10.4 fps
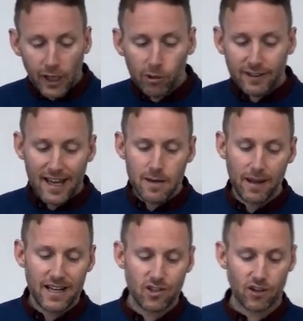It will
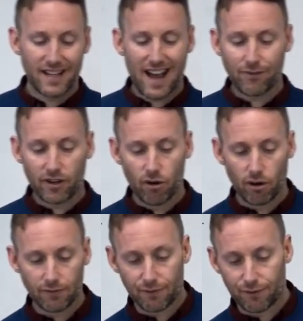take place on the
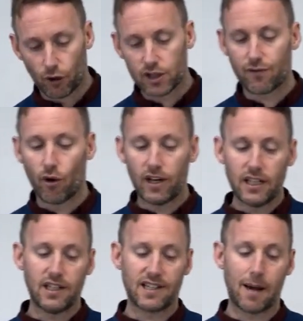afternoon of the first
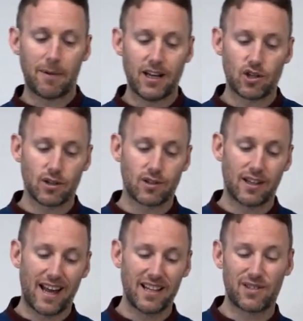Friday of the examination.
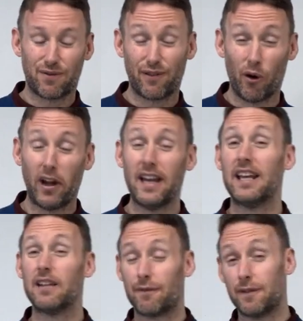So that is
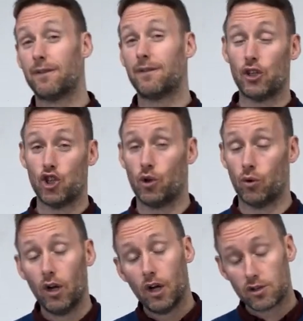Friday the 5th of
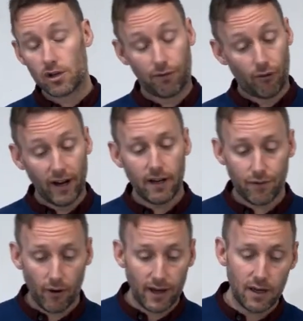June. So
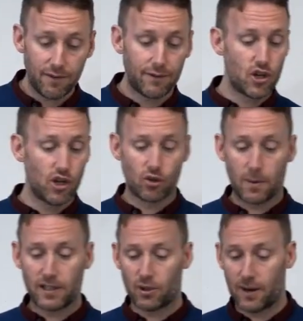Friday the 5th of June
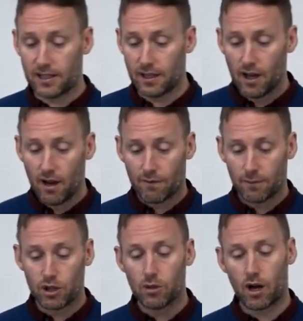2020,
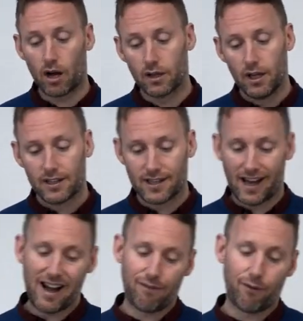from 2 o'clock
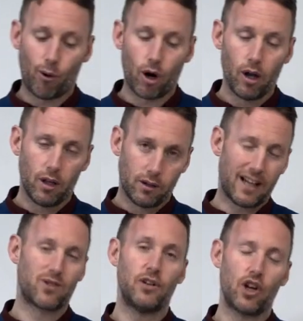to 4:30,
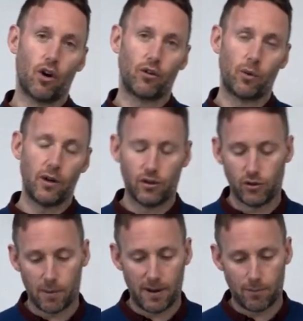that's when you're going to go in and
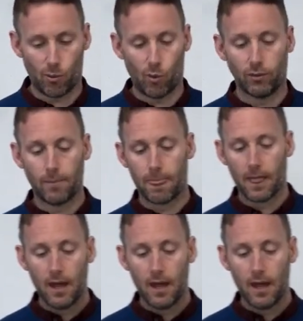do your paper one.